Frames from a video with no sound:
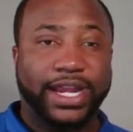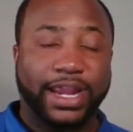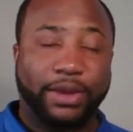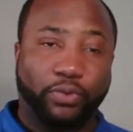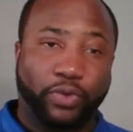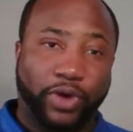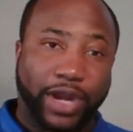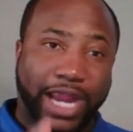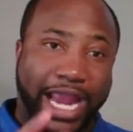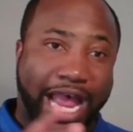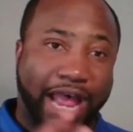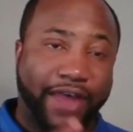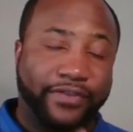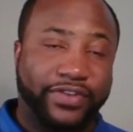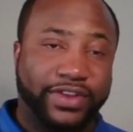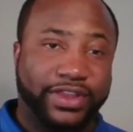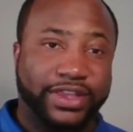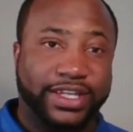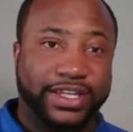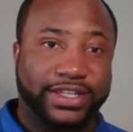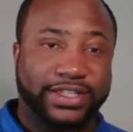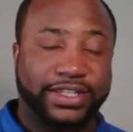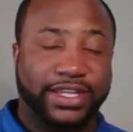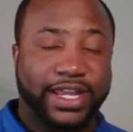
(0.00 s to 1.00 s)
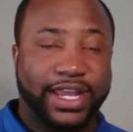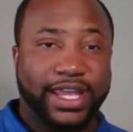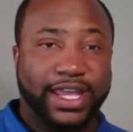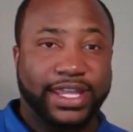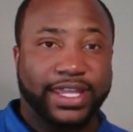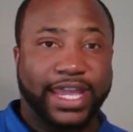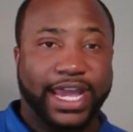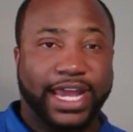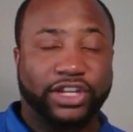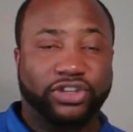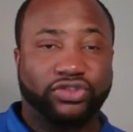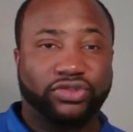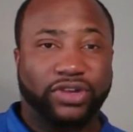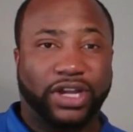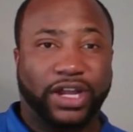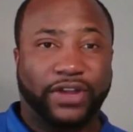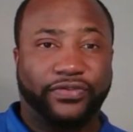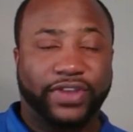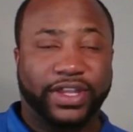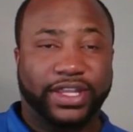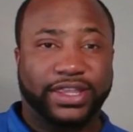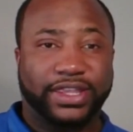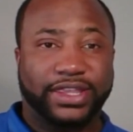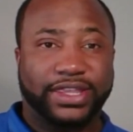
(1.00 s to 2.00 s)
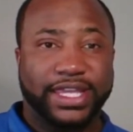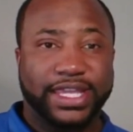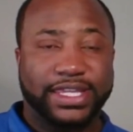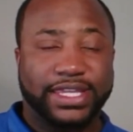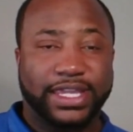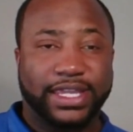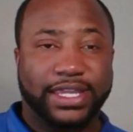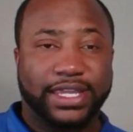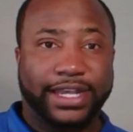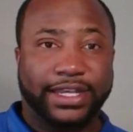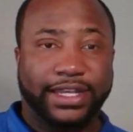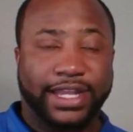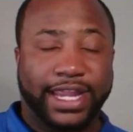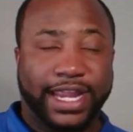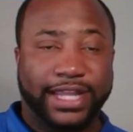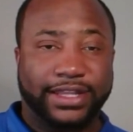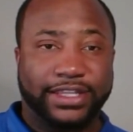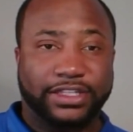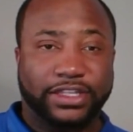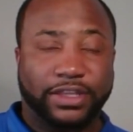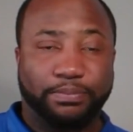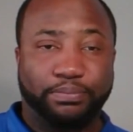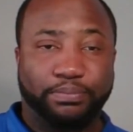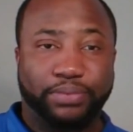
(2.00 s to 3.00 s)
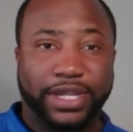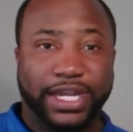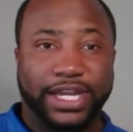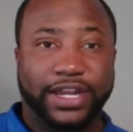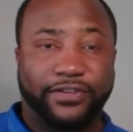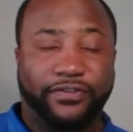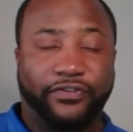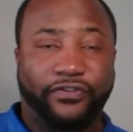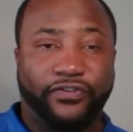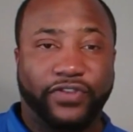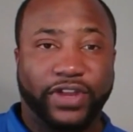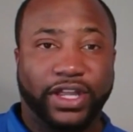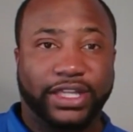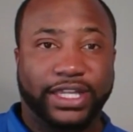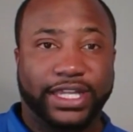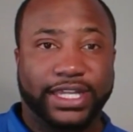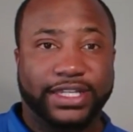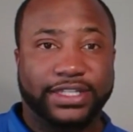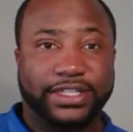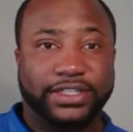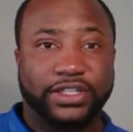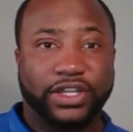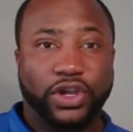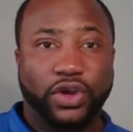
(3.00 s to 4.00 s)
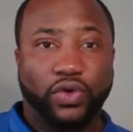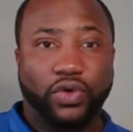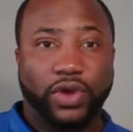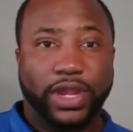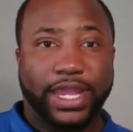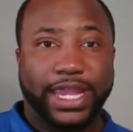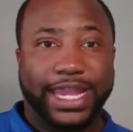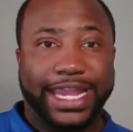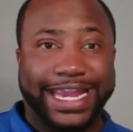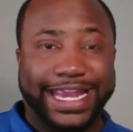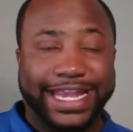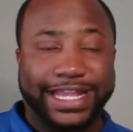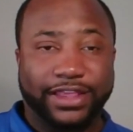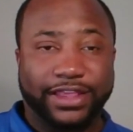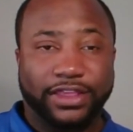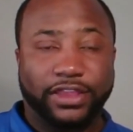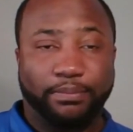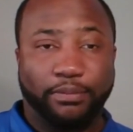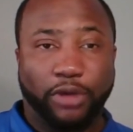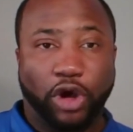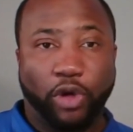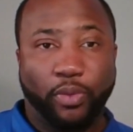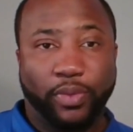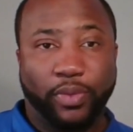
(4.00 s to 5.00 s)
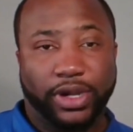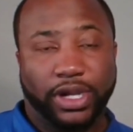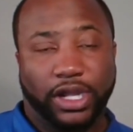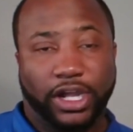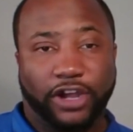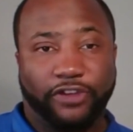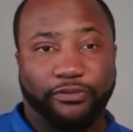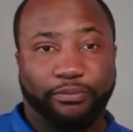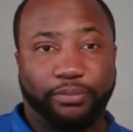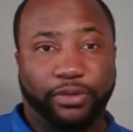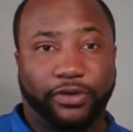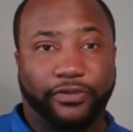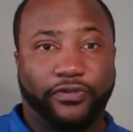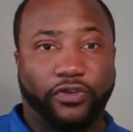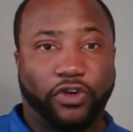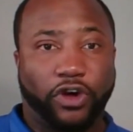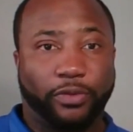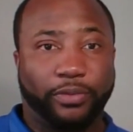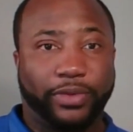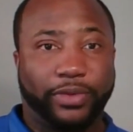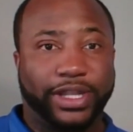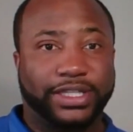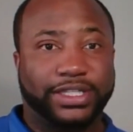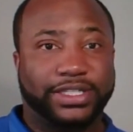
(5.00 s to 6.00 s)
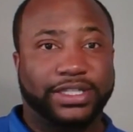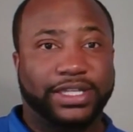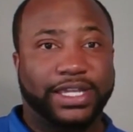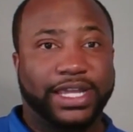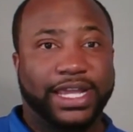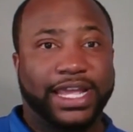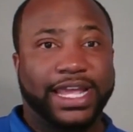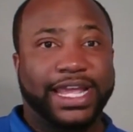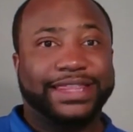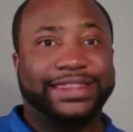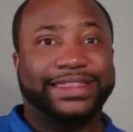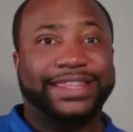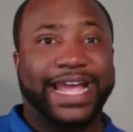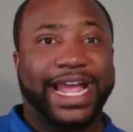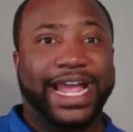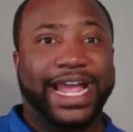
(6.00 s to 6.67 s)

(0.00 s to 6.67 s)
And we're having this catastrophic thinking and these competing feelings in the moment of performance. That